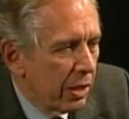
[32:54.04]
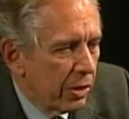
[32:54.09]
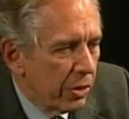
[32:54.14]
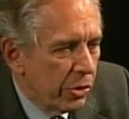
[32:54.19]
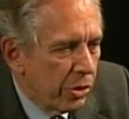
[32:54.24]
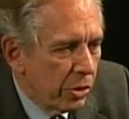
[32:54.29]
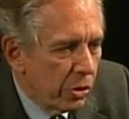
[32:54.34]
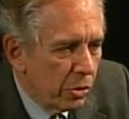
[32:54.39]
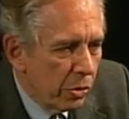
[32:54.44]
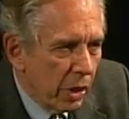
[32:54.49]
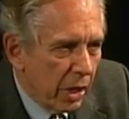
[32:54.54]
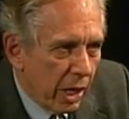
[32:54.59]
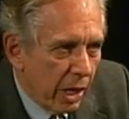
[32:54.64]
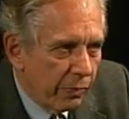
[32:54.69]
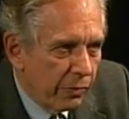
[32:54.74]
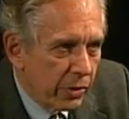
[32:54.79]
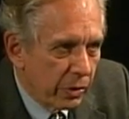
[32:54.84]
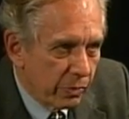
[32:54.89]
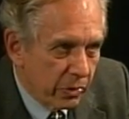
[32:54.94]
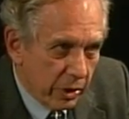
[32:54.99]
you have
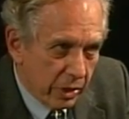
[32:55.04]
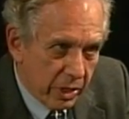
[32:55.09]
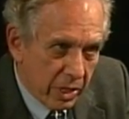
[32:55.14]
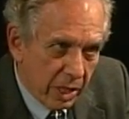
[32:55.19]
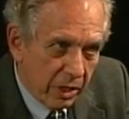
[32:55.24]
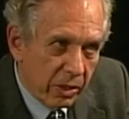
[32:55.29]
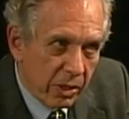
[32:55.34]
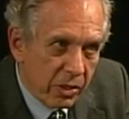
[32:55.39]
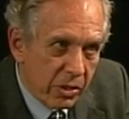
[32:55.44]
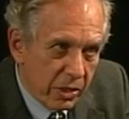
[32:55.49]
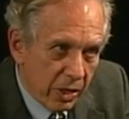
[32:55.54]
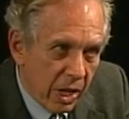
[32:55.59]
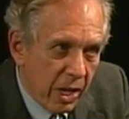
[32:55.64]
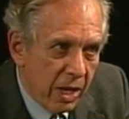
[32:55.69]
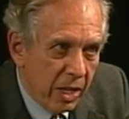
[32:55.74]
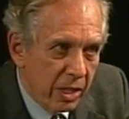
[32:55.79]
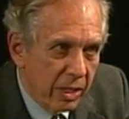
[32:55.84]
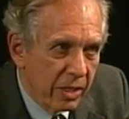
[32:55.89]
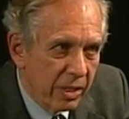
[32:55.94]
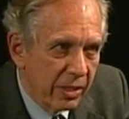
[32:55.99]
to get this
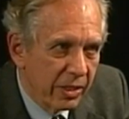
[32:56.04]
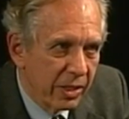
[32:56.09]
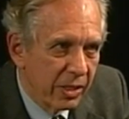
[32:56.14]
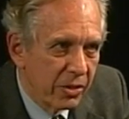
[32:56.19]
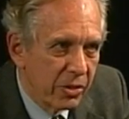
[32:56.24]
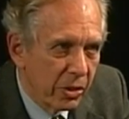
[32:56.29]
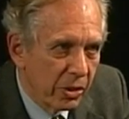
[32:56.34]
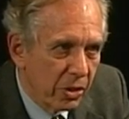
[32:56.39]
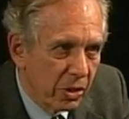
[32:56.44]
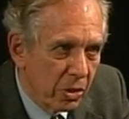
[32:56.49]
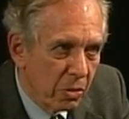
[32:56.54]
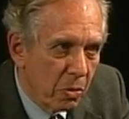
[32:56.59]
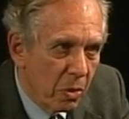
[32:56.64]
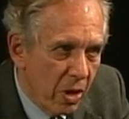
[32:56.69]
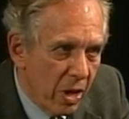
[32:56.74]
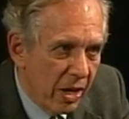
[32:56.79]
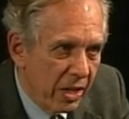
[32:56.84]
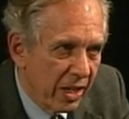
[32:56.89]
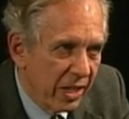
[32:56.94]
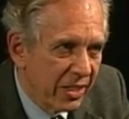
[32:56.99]
aid, and you're going to
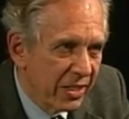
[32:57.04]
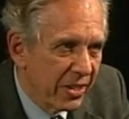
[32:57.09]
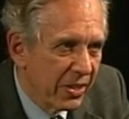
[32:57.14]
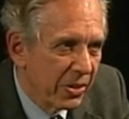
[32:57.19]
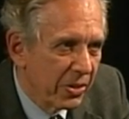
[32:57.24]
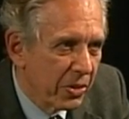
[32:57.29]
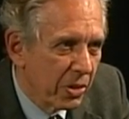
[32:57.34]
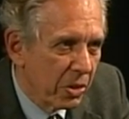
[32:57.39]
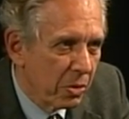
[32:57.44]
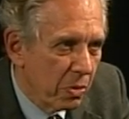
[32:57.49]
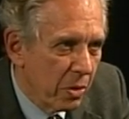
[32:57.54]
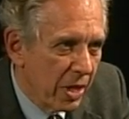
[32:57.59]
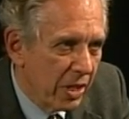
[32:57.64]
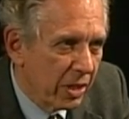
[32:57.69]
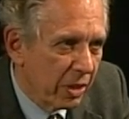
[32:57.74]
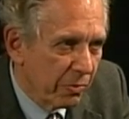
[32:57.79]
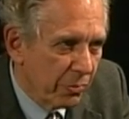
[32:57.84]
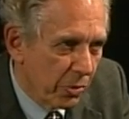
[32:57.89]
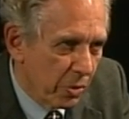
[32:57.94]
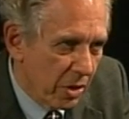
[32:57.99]
want it, you're going to want
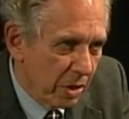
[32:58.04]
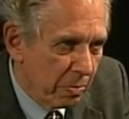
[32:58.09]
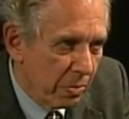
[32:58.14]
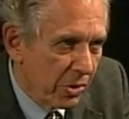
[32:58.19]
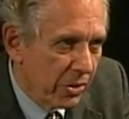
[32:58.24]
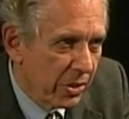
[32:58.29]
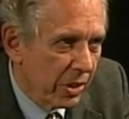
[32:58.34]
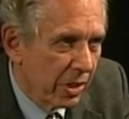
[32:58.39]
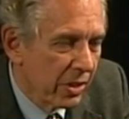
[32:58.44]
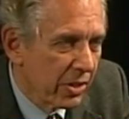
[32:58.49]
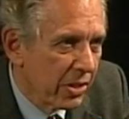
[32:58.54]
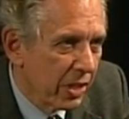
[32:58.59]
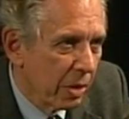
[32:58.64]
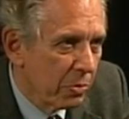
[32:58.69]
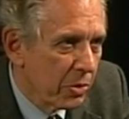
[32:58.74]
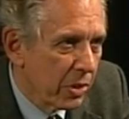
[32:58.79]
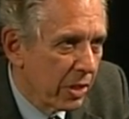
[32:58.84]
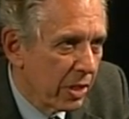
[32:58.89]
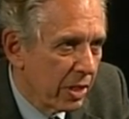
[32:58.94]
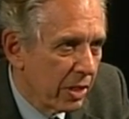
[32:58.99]
the 40%
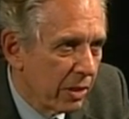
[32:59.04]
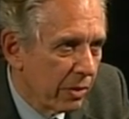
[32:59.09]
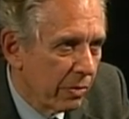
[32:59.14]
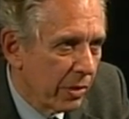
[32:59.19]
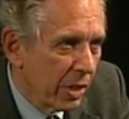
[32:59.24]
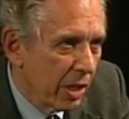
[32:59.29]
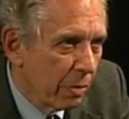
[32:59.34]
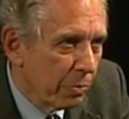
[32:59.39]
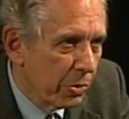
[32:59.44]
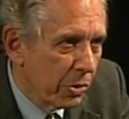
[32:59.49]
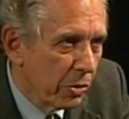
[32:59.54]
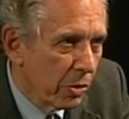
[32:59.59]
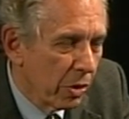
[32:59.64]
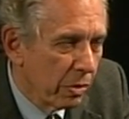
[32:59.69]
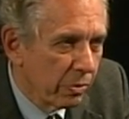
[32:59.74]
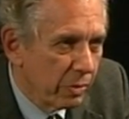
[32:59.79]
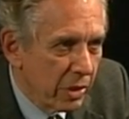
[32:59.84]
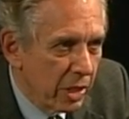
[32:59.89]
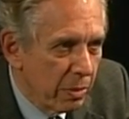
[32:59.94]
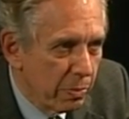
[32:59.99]
subsidy to help you
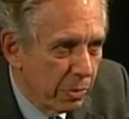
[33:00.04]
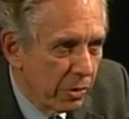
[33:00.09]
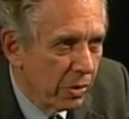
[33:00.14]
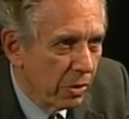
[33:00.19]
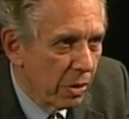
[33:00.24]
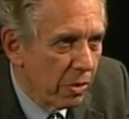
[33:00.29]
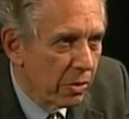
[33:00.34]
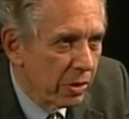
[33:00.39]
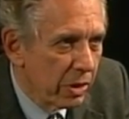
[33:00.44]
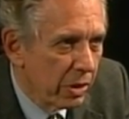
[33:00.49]
keep you owning